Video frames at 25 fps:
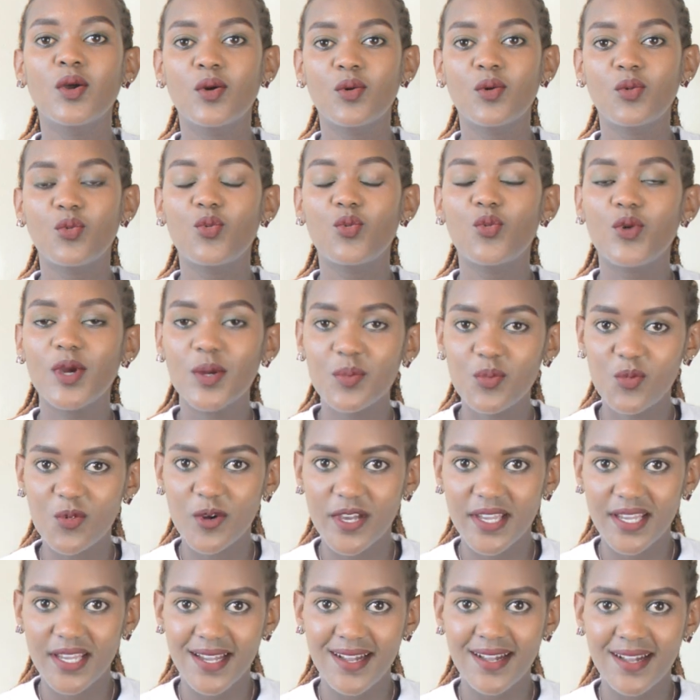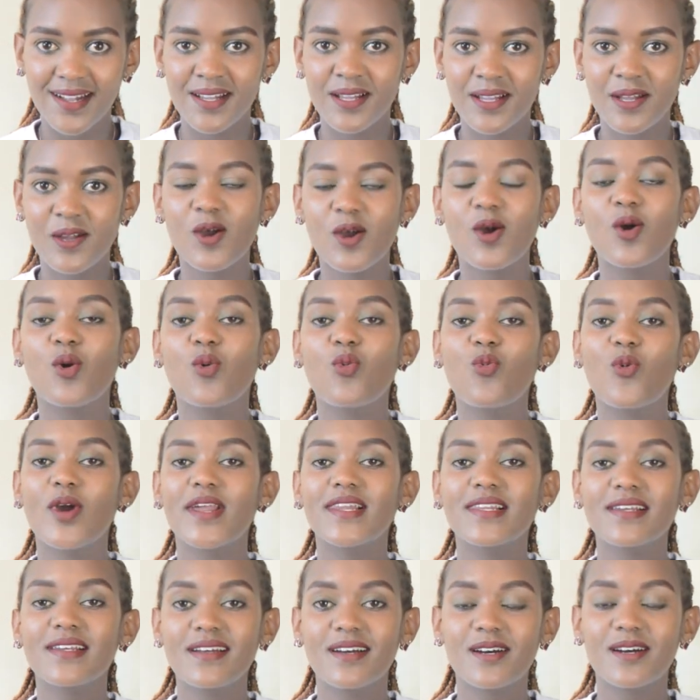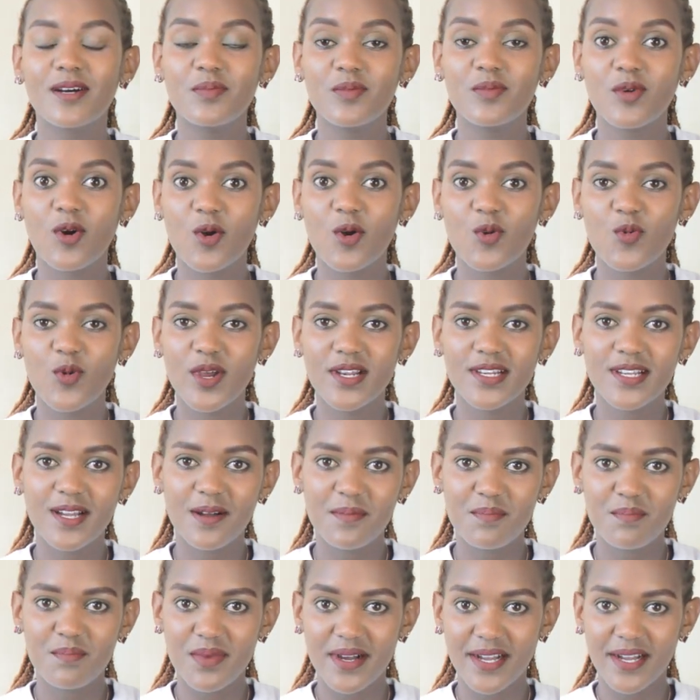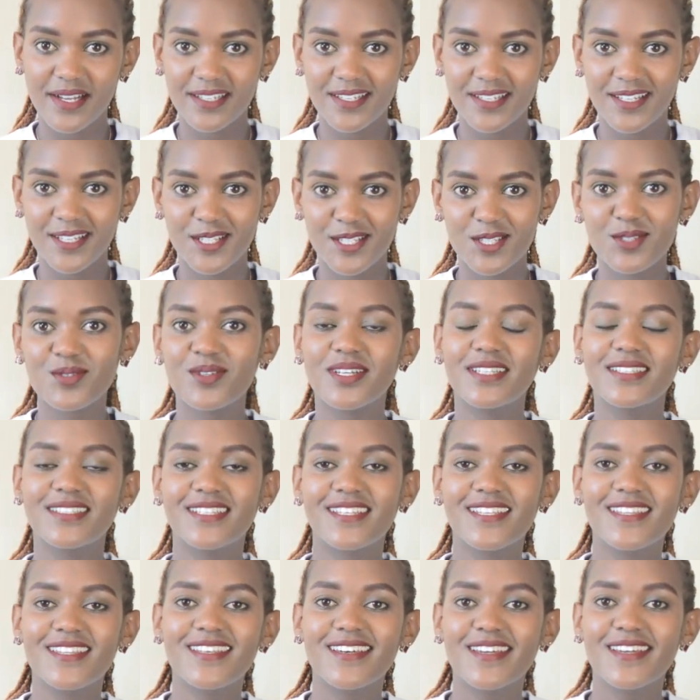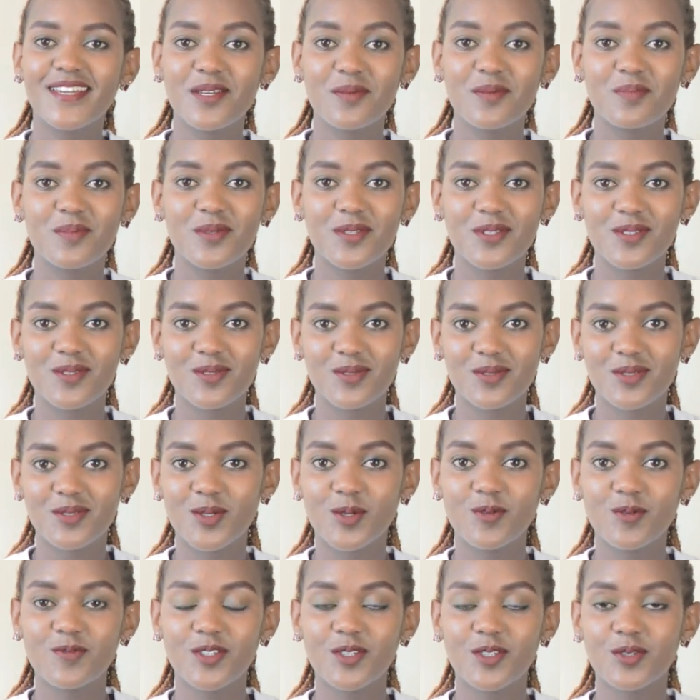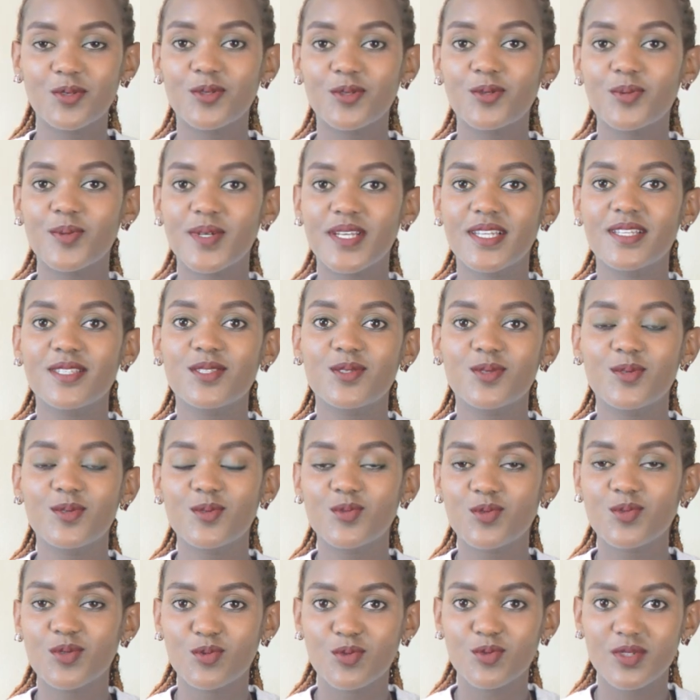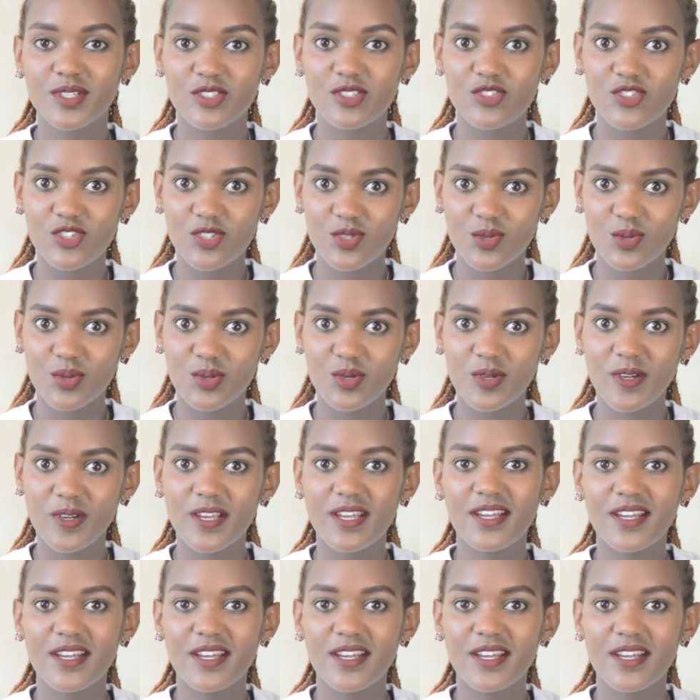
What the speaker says: Wemwega, welcome or welcome back to another episode of Kikuyu Lessons with Wanjiro.